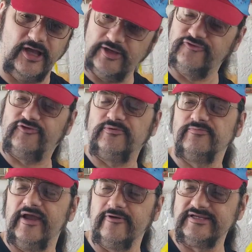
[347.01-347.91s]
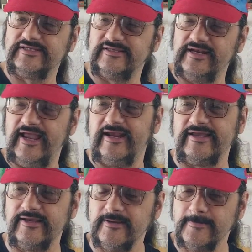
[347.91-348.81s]
I used to be married to the
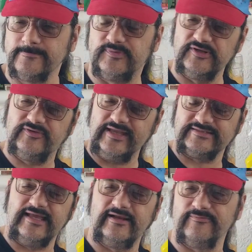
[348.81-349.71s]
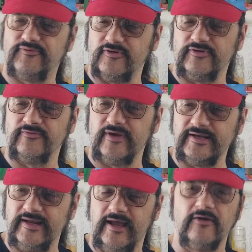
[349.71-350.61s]
nanny, but that's not important
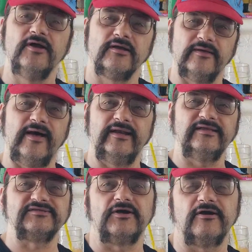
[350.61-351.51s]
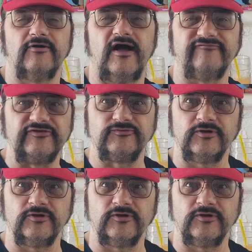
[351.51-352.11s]
right now. Come on into our office.